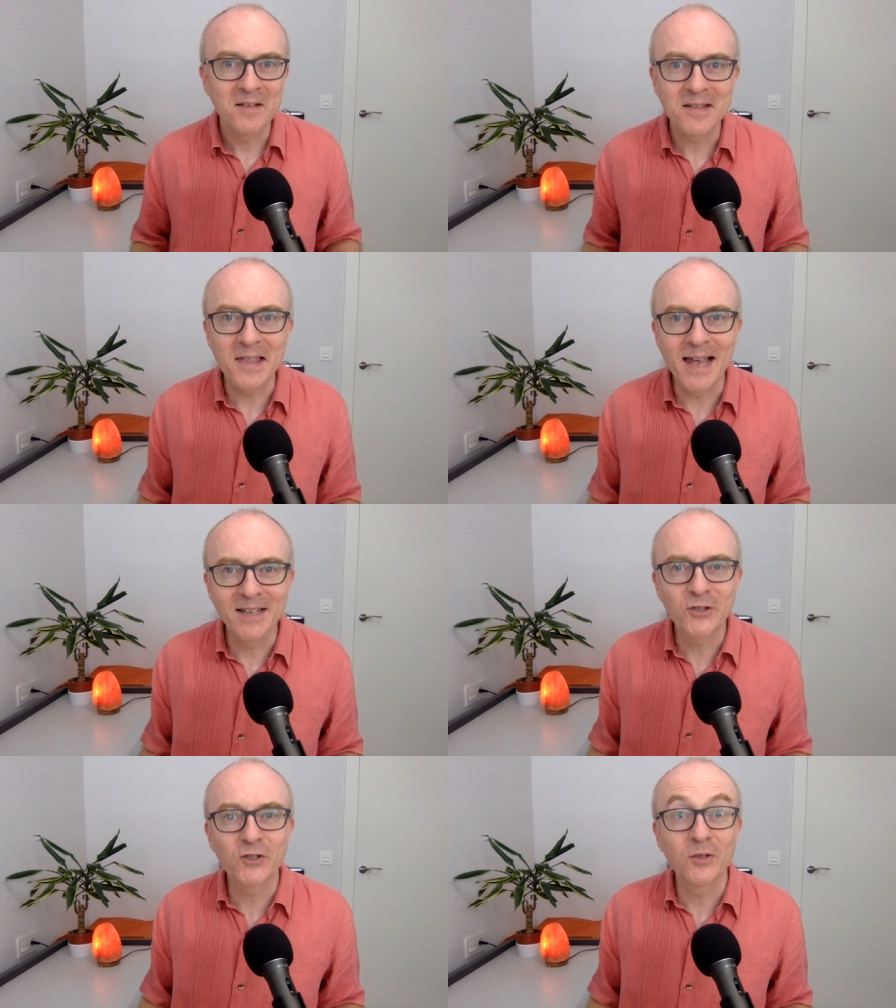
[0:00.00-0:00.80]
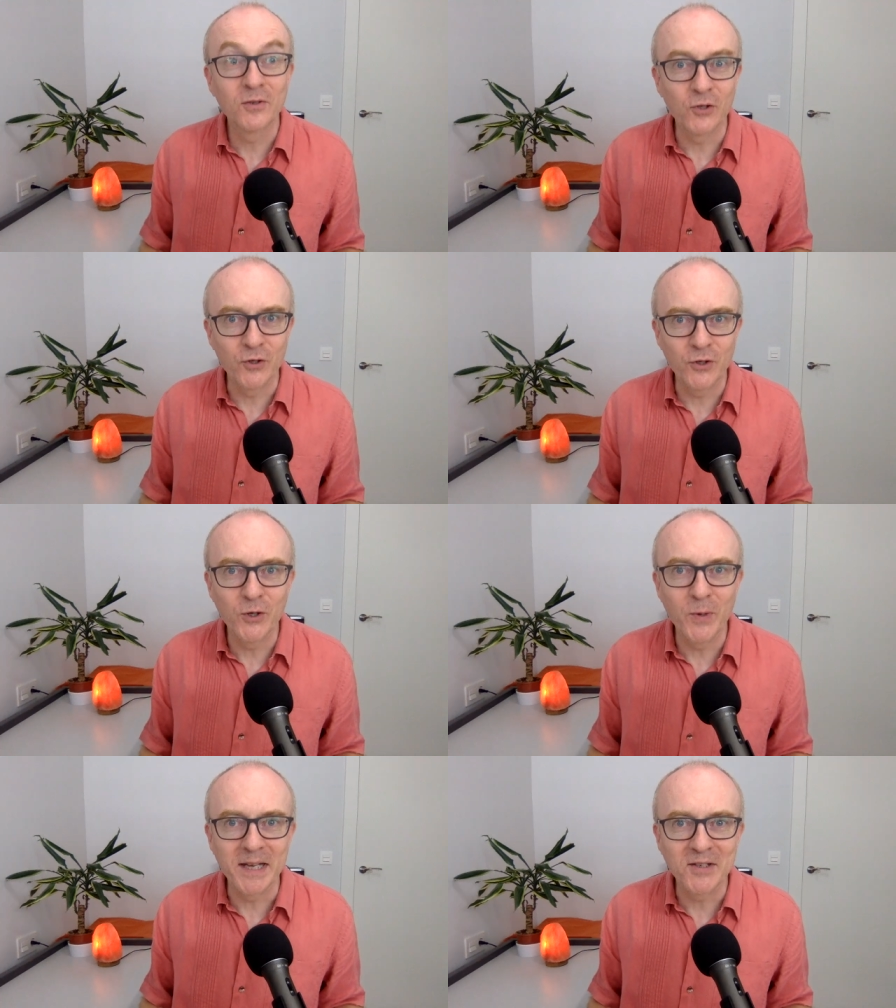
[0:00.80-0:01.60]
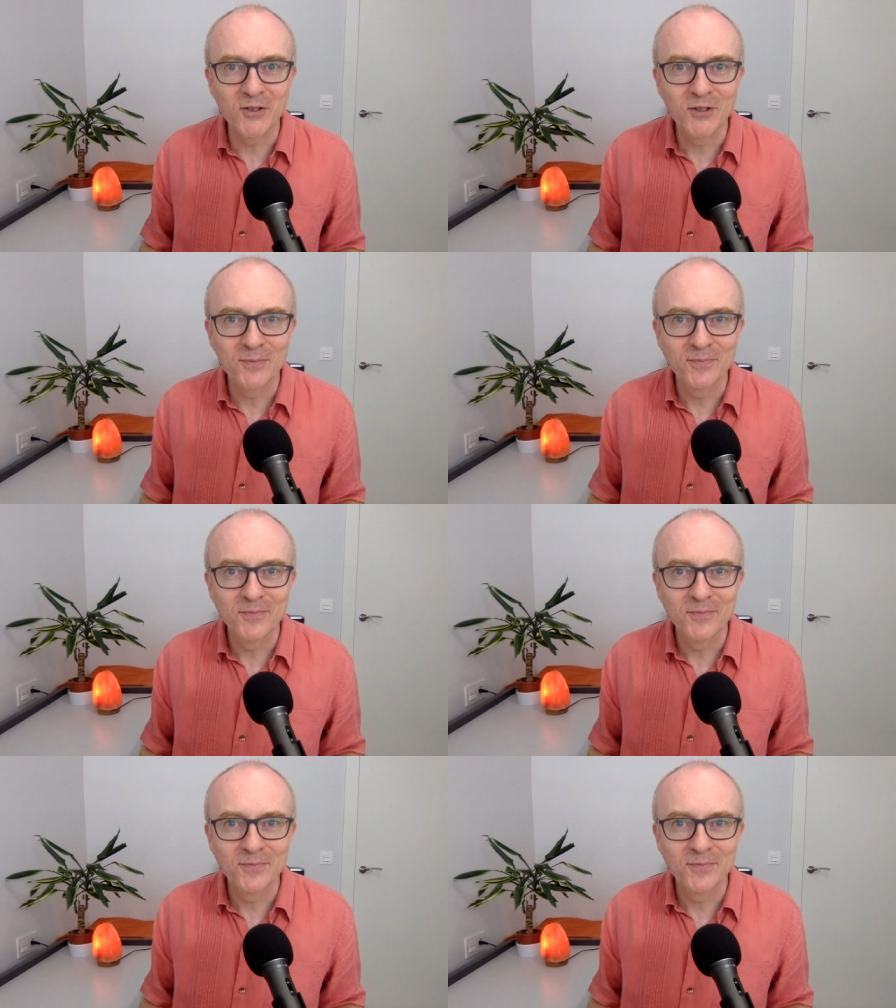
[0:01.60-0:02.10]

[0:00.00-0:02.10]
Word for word: Let's do it.